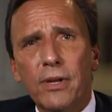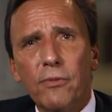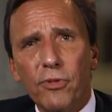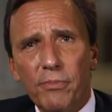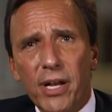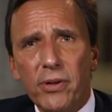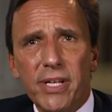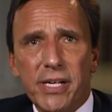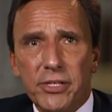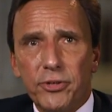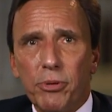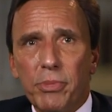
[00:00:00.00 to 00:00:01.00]
From there, they
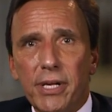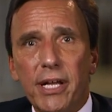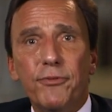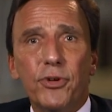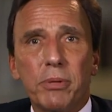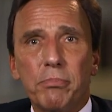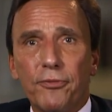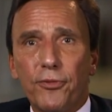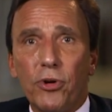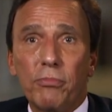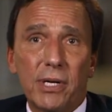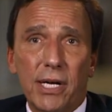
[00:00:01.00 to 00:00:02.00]
determine if you can
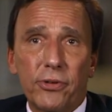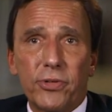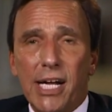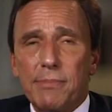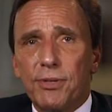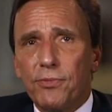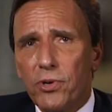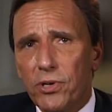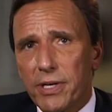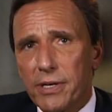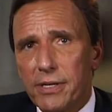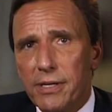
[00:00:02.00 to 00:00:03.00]
perform other types of
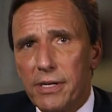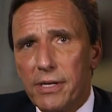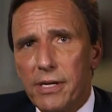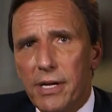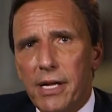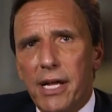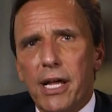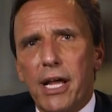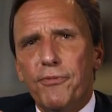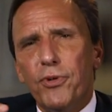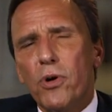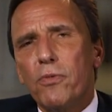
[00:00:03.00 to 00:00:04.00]
work.
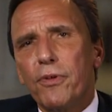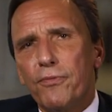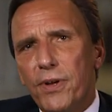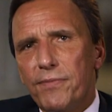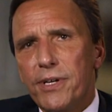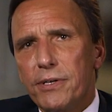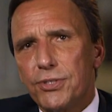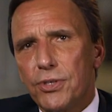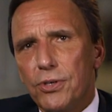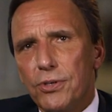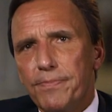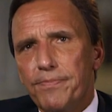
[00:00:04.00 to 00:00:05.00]
If you're over 50 years
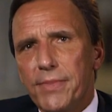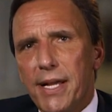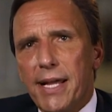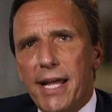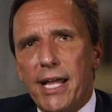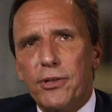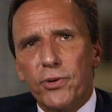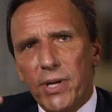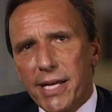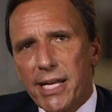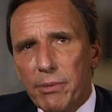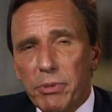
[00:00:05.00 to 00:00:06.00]
old and you're
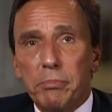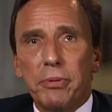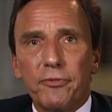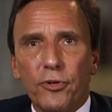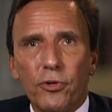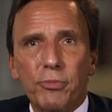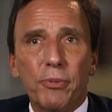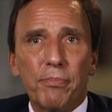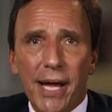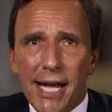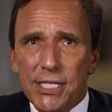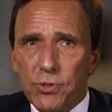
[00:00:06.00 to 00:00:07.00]
not able to perform your
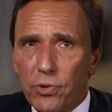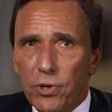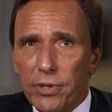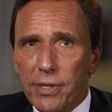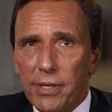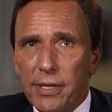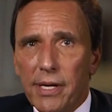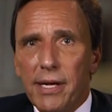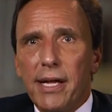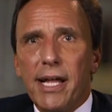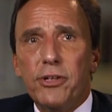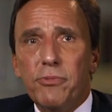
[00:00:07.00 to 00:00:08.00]
past work,
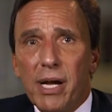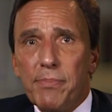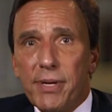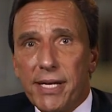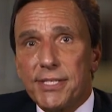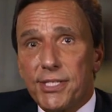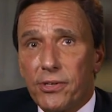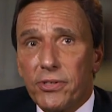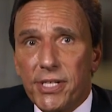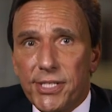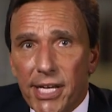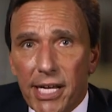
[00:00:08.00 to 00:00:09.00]
you might be considered
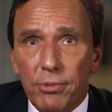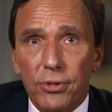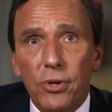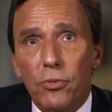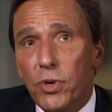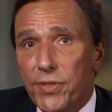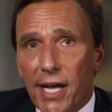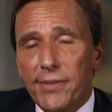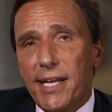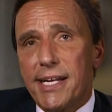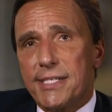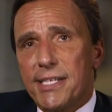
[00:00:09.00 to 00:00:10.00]
disabled without
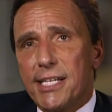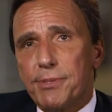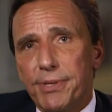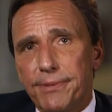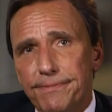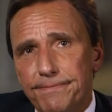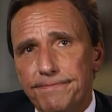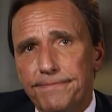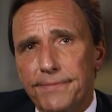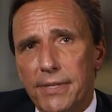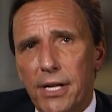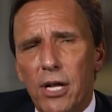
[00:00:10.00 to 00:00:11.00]
that assessment.
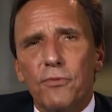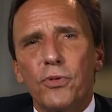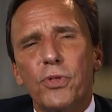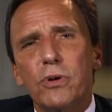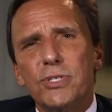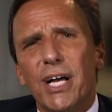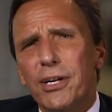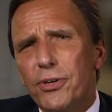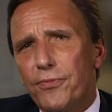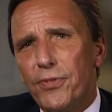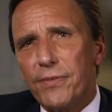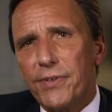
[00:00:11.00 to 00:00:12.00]
For those under
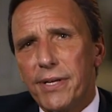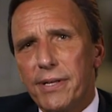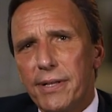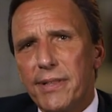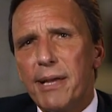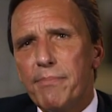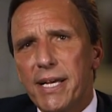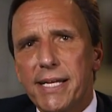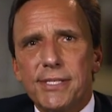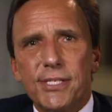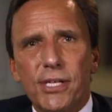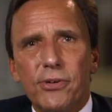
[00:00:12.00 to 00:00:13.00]
50, they may
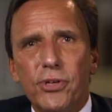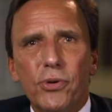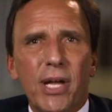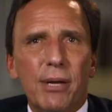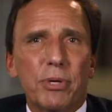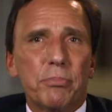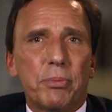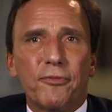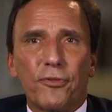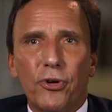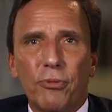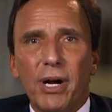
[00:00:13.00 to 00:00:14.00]
consider you able to
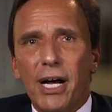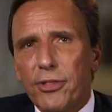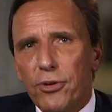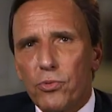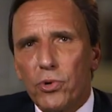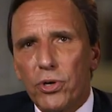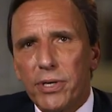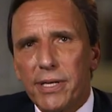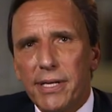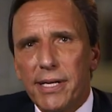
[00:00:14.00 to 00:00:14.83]
perform other work,